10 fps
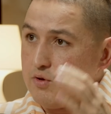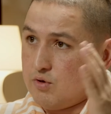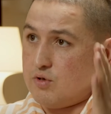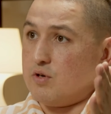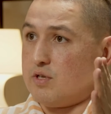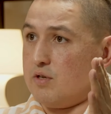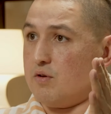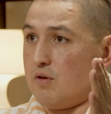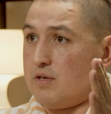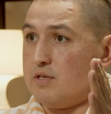to certain
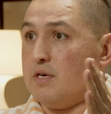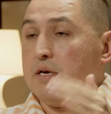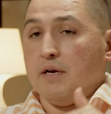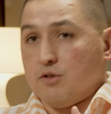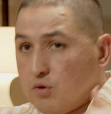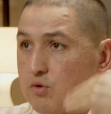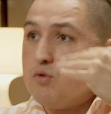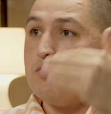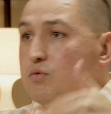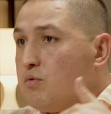knowledge. So
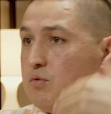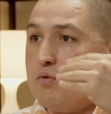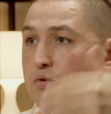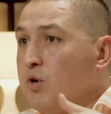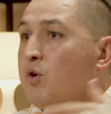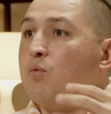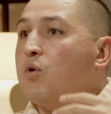you